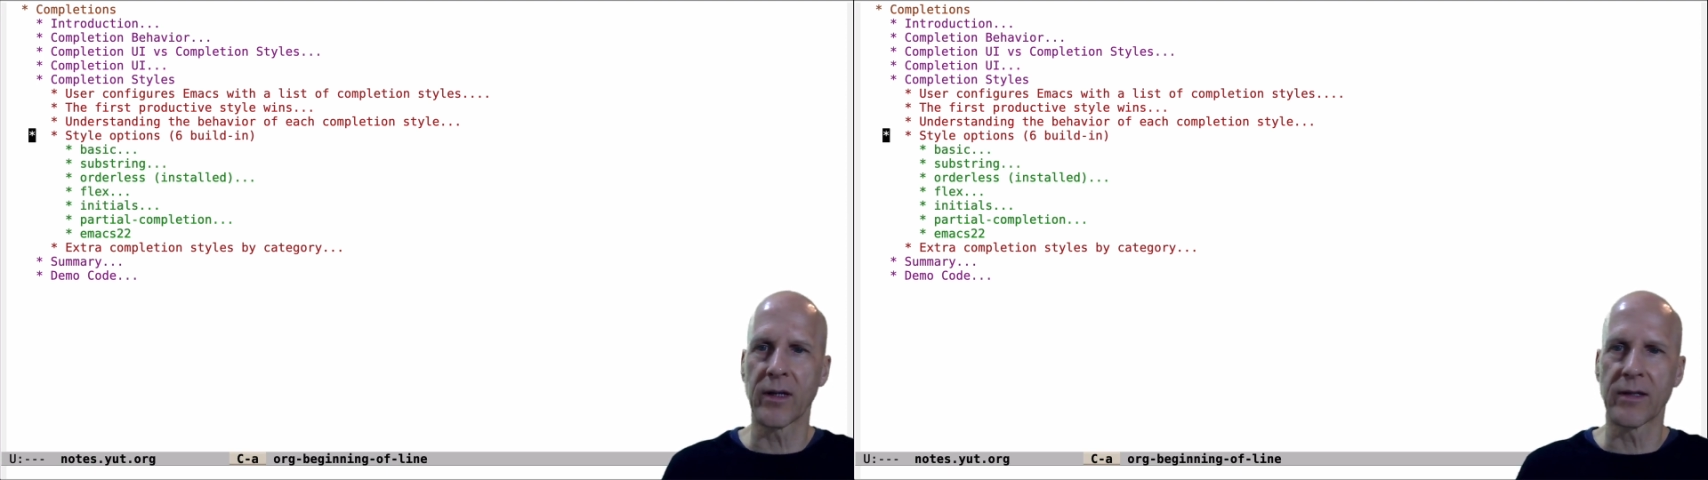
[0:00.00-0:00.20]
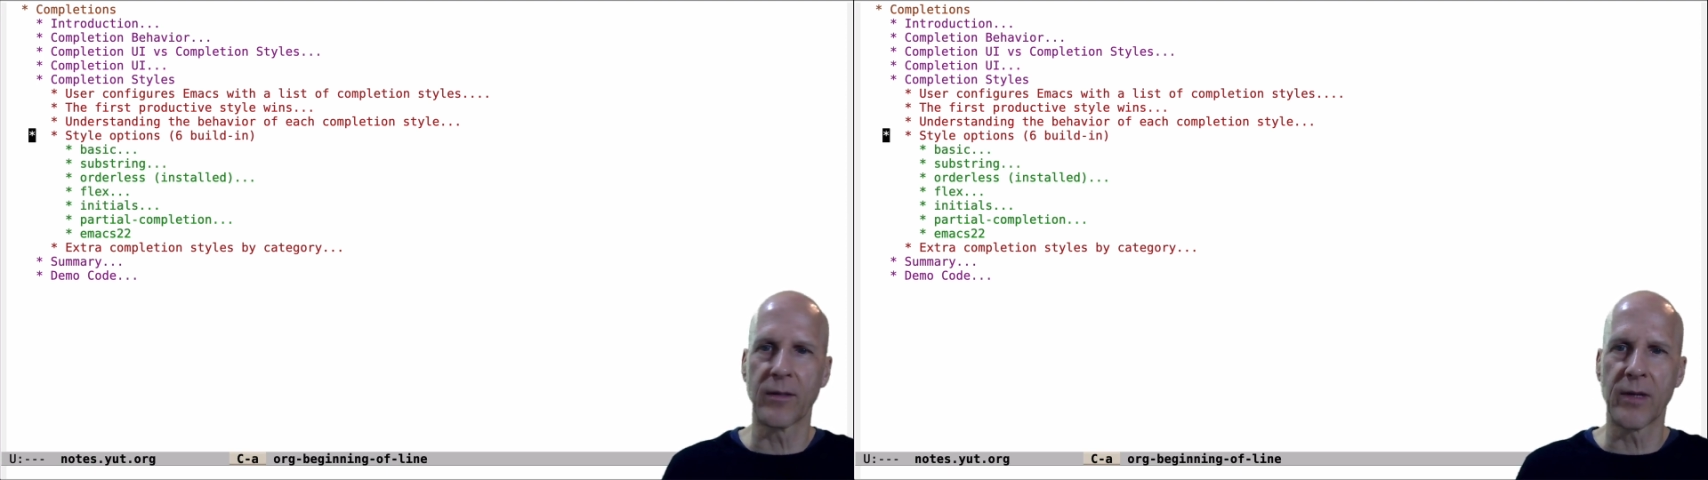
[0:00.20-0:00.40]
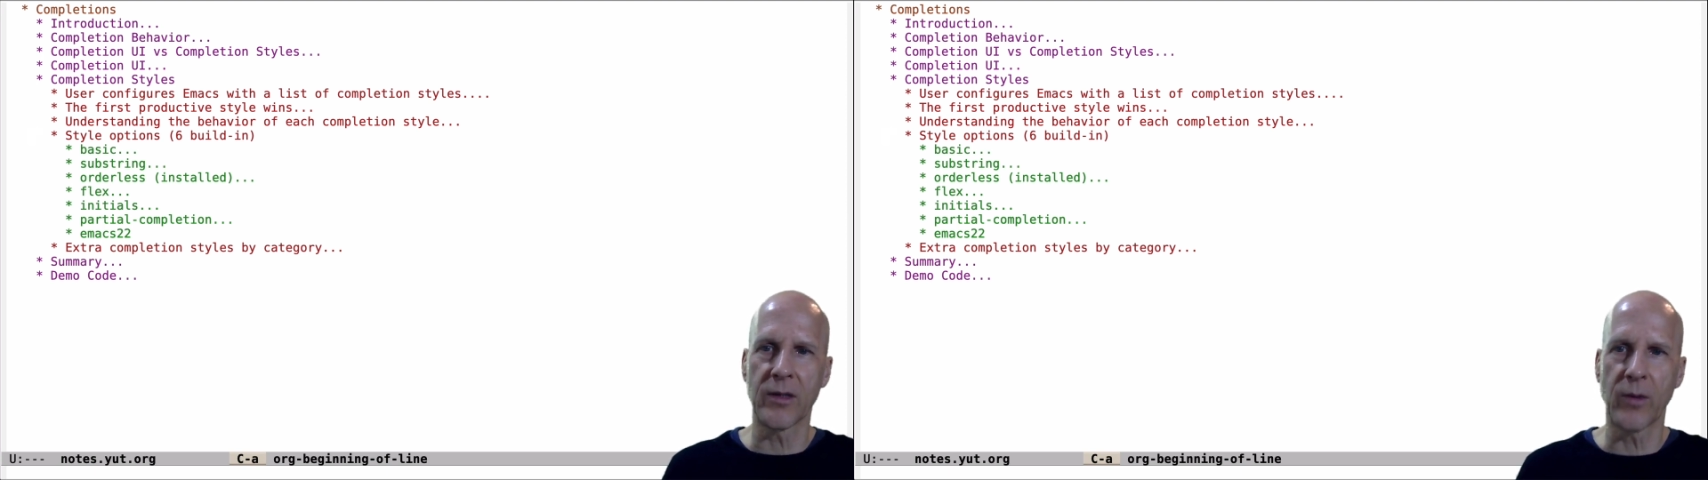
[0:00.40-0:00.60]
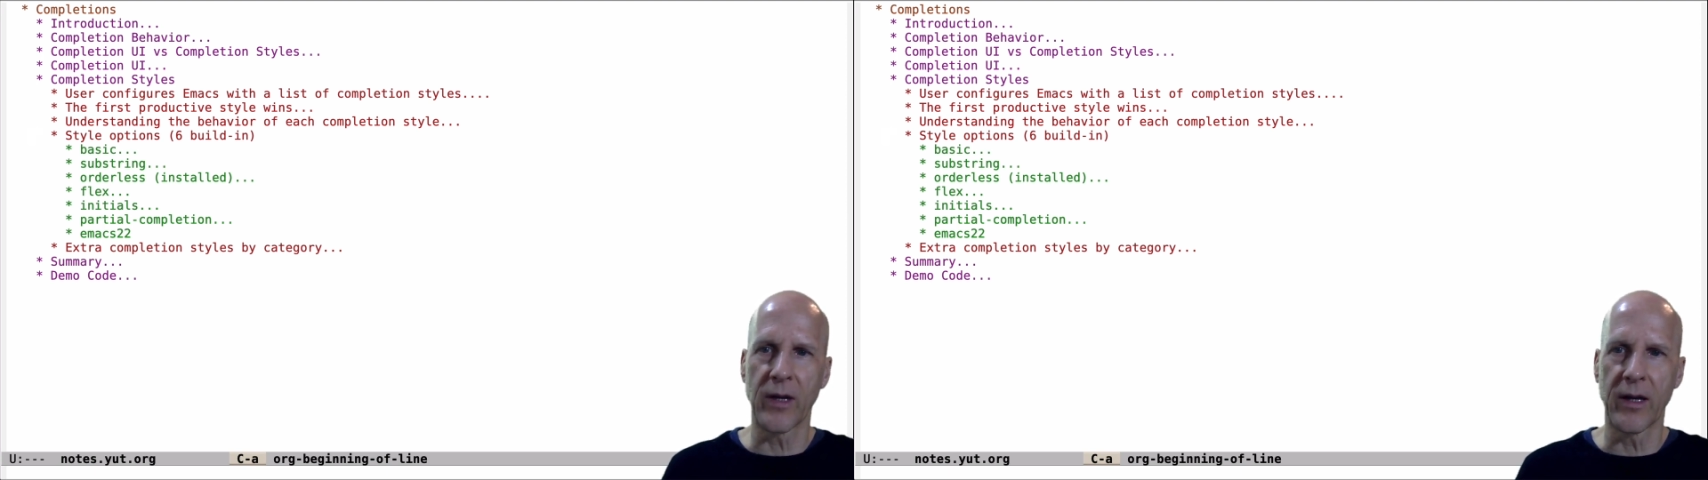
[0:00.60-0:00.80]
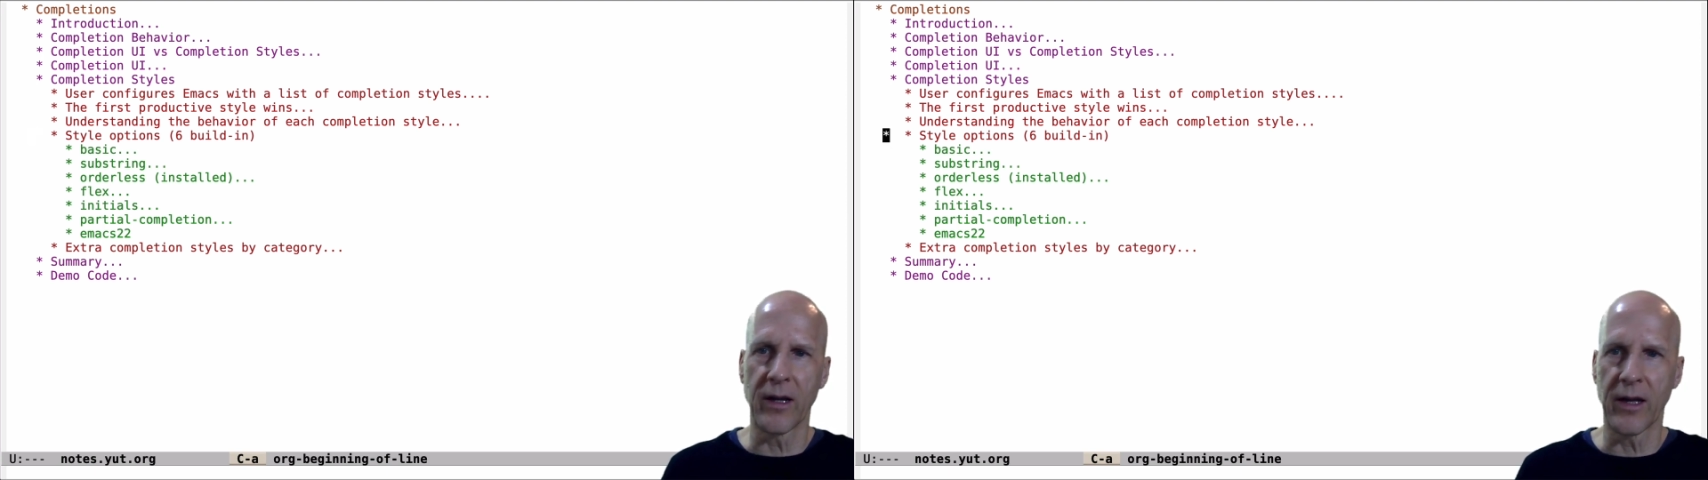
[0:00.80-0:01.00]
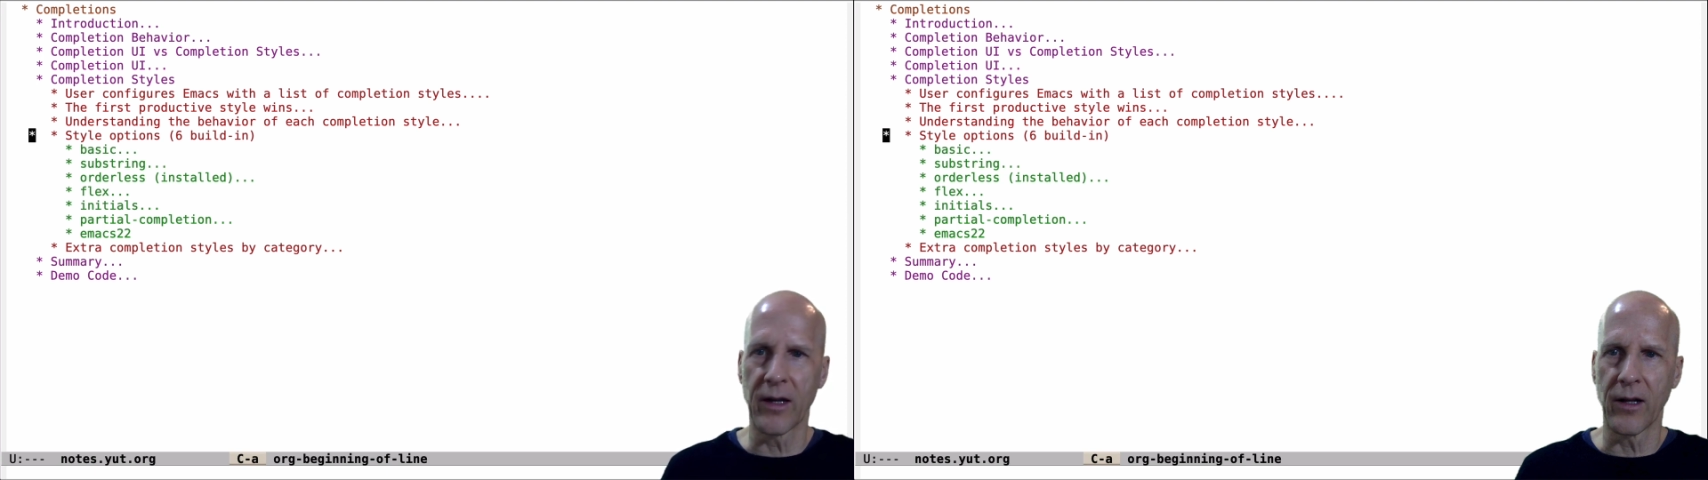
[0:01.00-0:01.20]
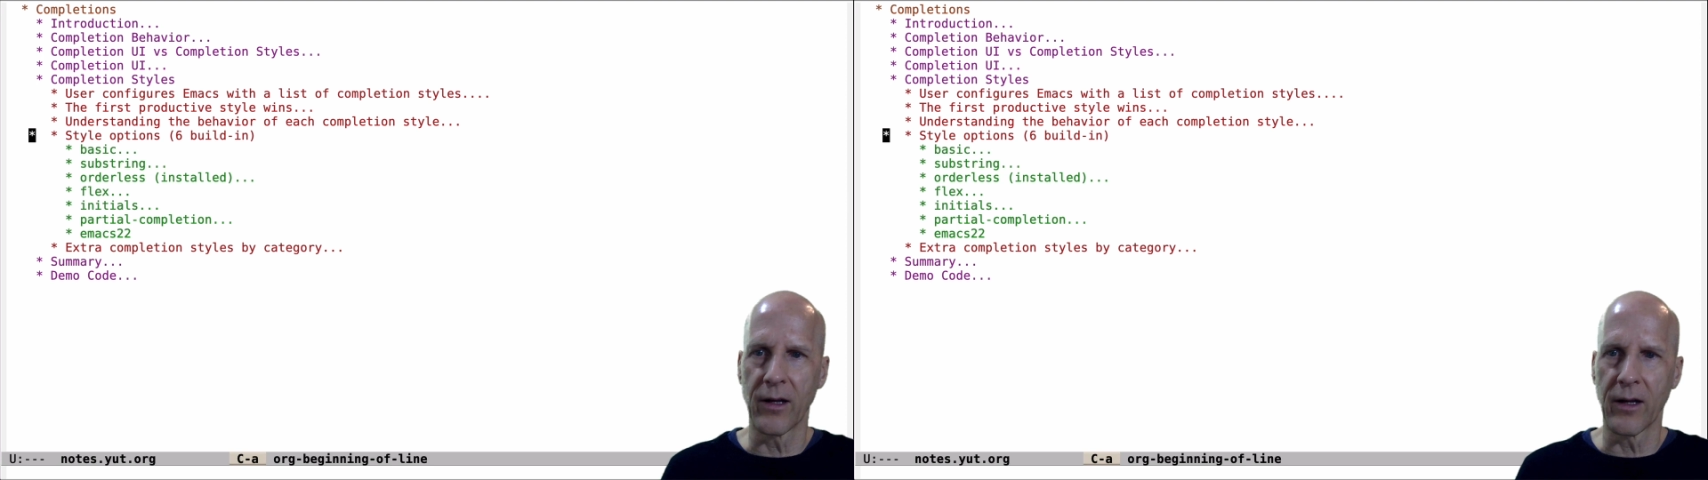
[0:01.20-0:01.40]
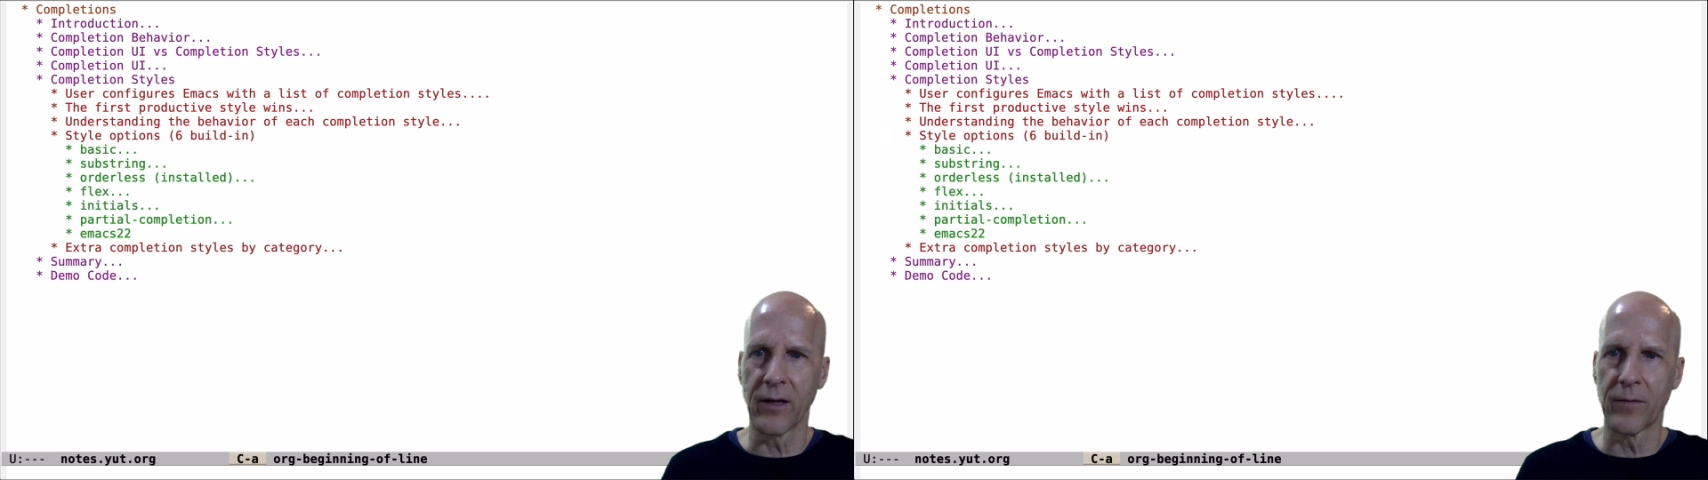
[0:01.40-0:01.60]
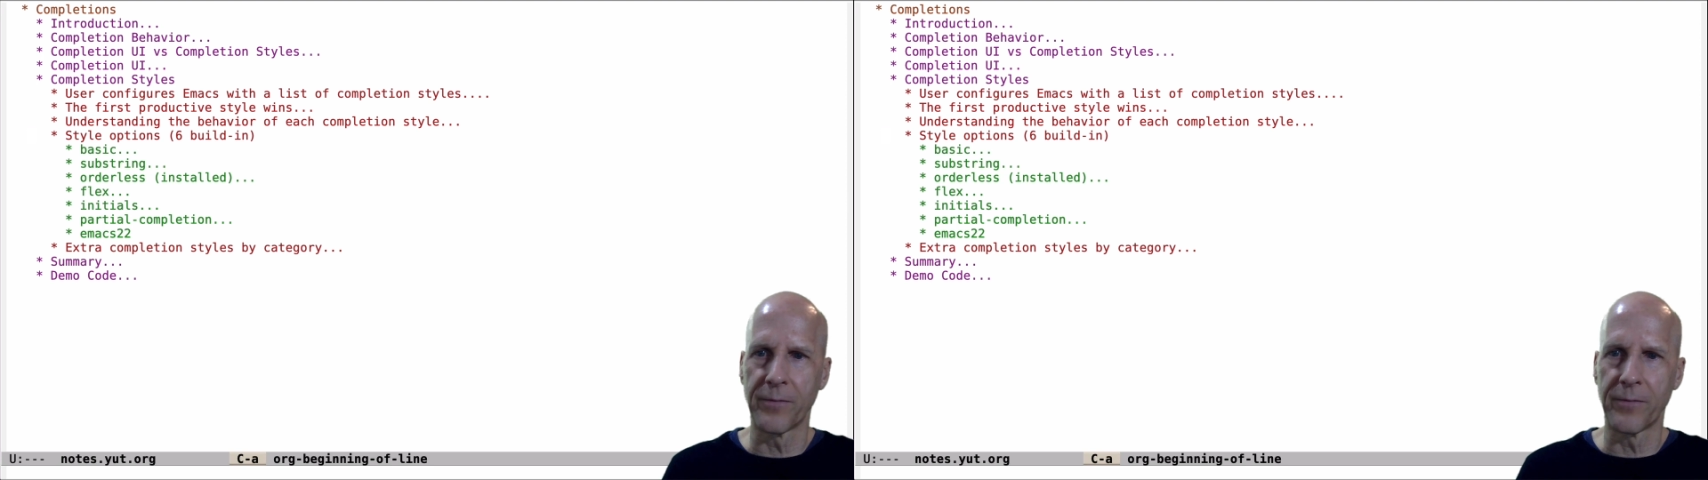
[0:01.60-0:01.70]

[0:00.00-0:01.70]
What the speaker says: That's the best way to get a handle on it.